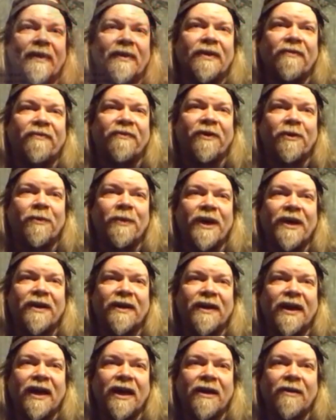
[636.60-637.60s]
the filmmaking
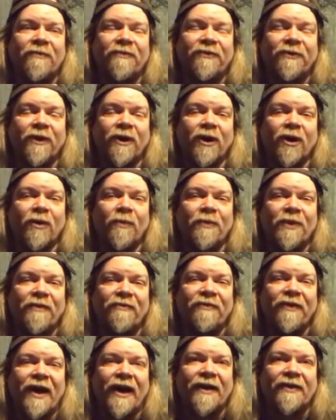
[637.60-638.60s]
came from the
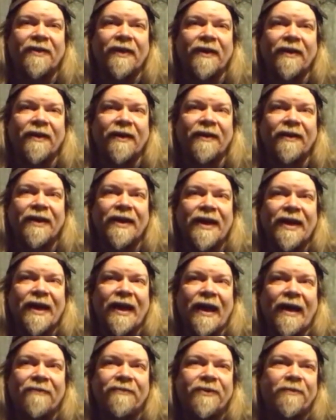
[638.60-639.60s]
fact that
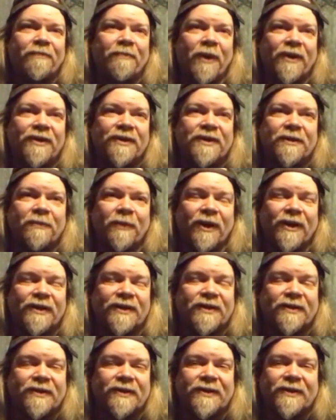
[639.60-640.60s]
after months and
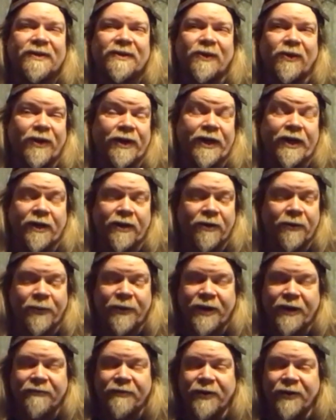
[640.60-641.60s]
months or a year or
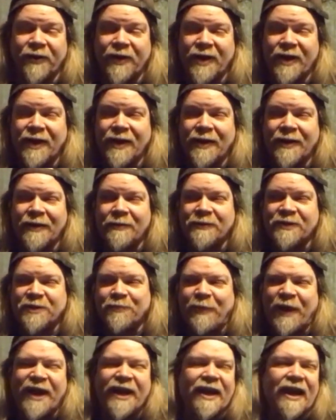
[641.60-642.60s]
whatever,
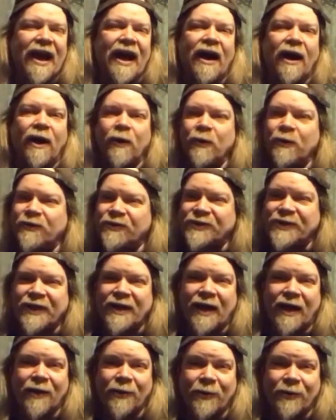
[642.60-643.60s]
spending hours and
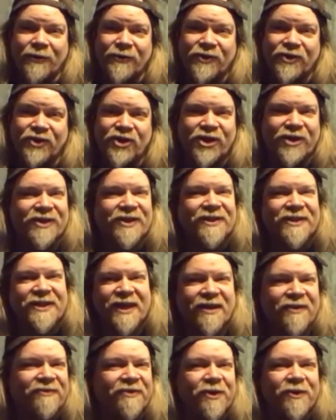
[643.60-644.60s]
hours just to
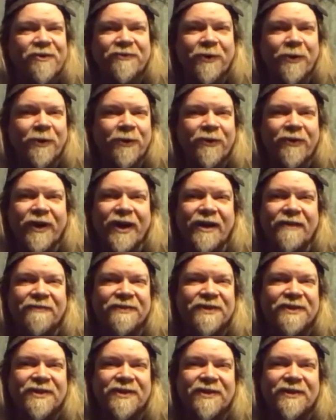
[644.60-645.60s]
take a few
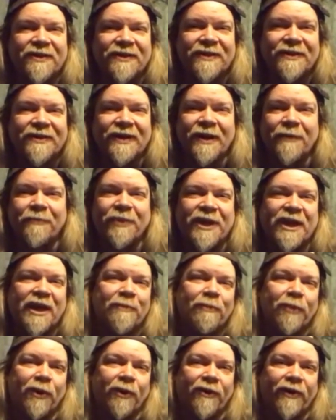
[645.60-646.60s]
photographs, it
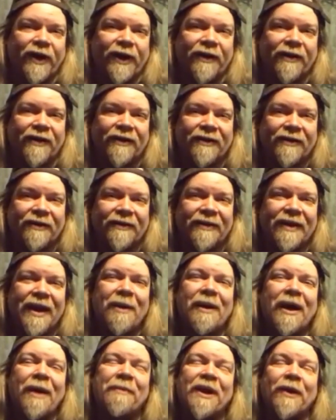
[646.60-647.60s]
became boring. No,
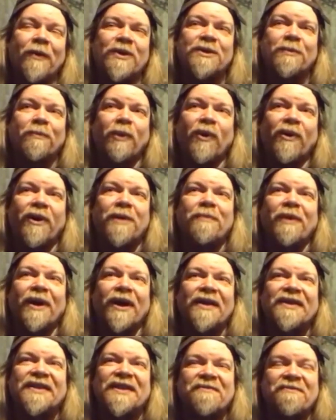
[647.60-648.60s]
I yeah. mean, it wasn't boring,
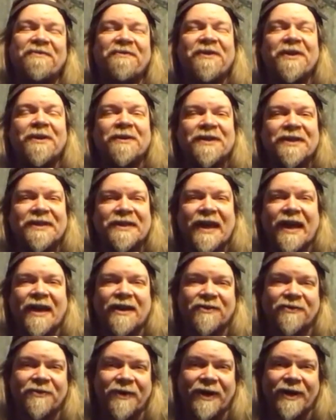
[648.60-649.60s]
it didn't feel
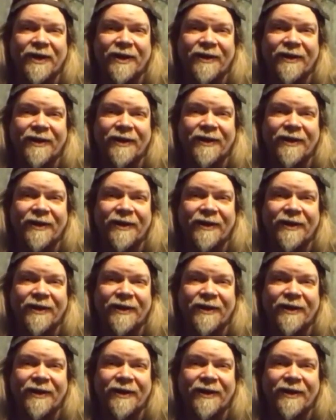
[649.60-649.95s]
satisfying.